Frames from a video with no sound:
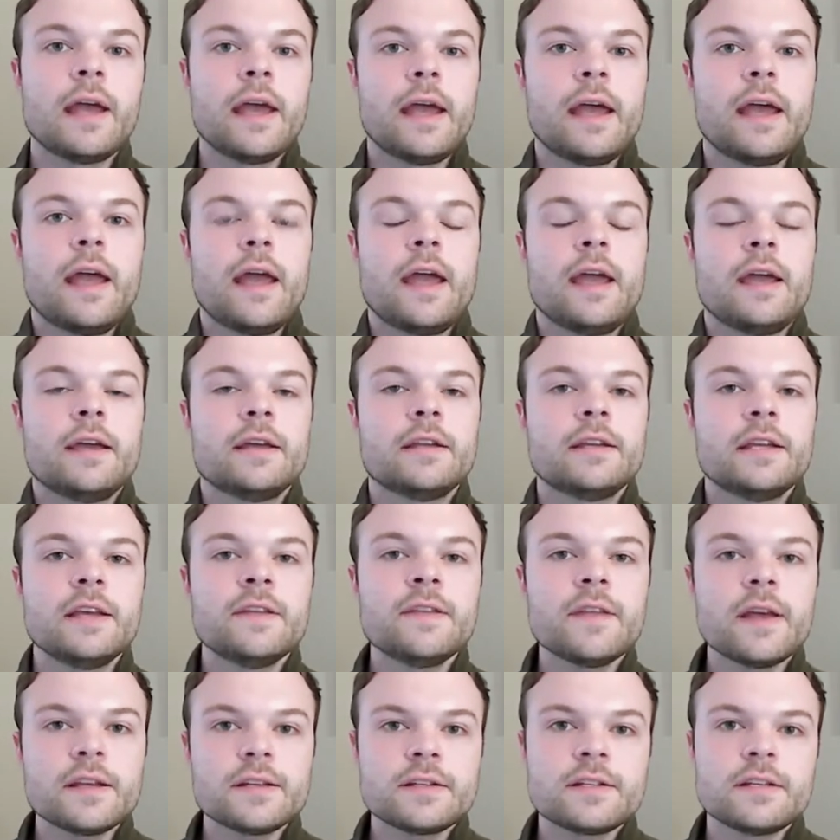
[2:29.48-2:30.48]
And in
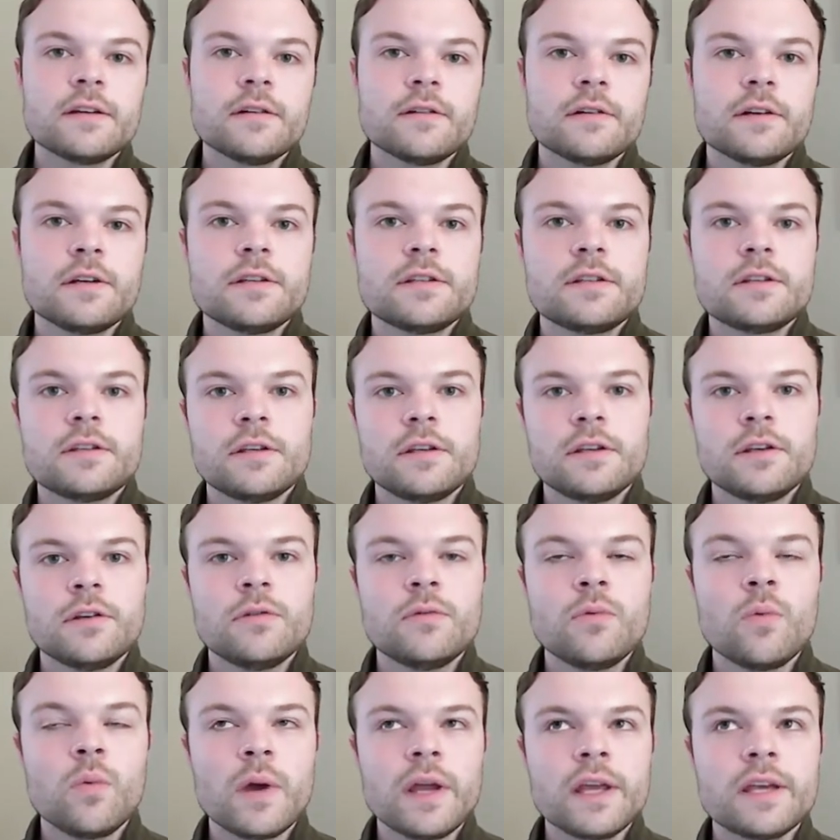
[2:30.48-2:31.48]
that series, you
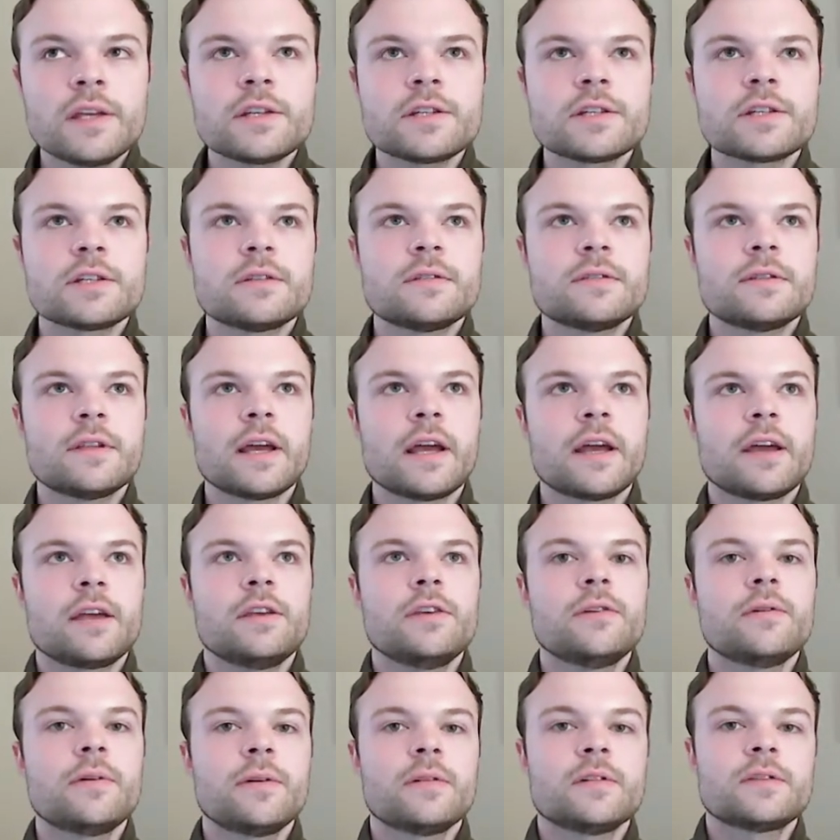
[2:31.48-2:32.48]
wished that
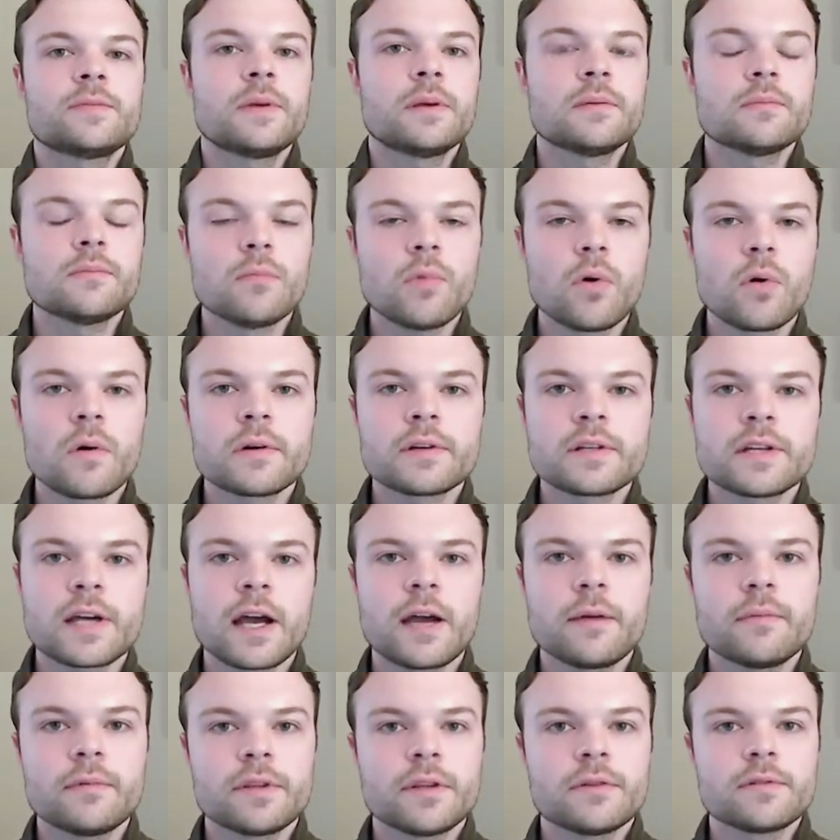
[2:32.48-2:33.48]
you could have spent more
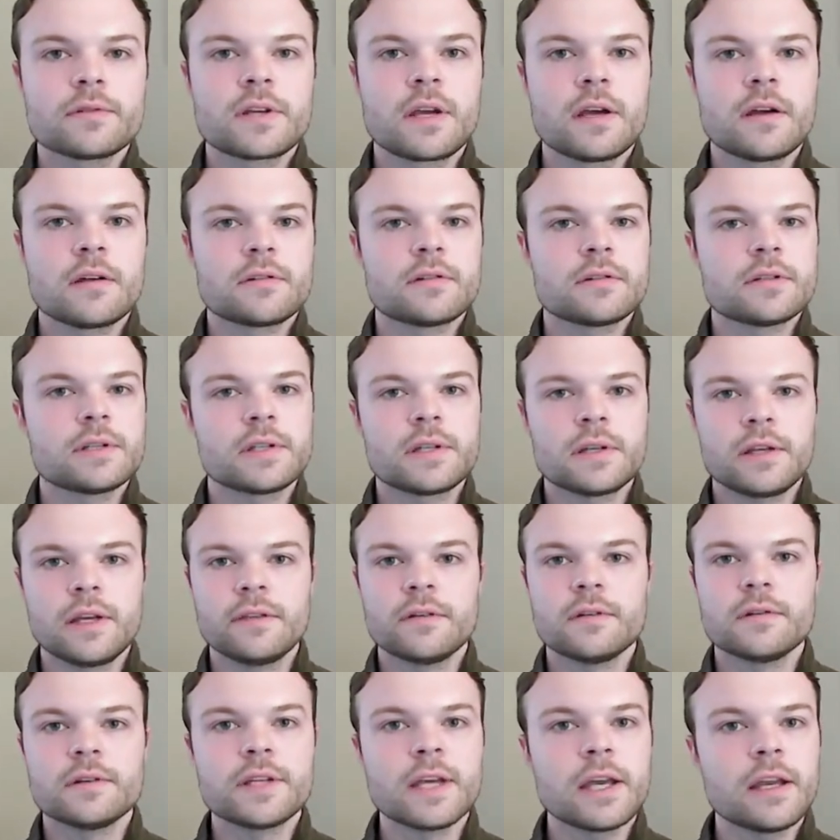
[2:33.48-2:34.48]
time with those characters in
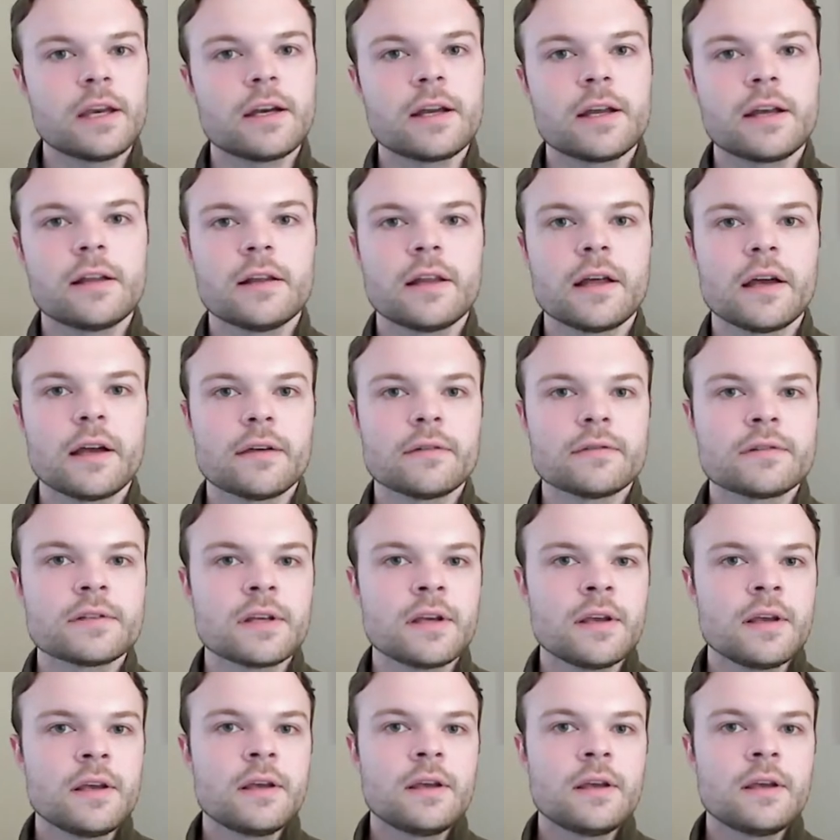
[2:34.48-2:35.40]
their day-to-day lives.